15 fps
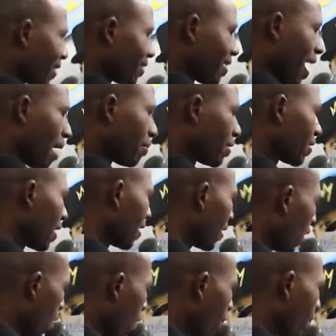a time to
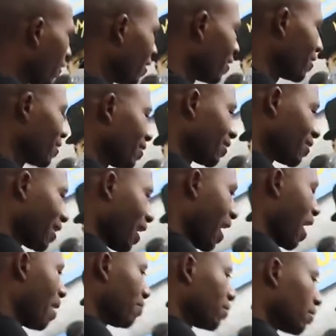take off. This is a
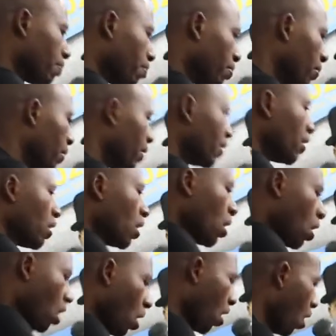time to put
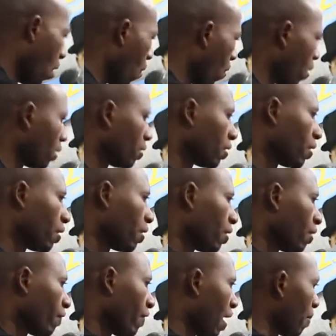on.
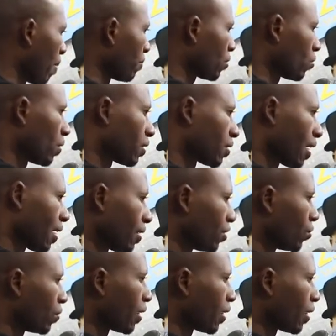Fam, I'm so excited that you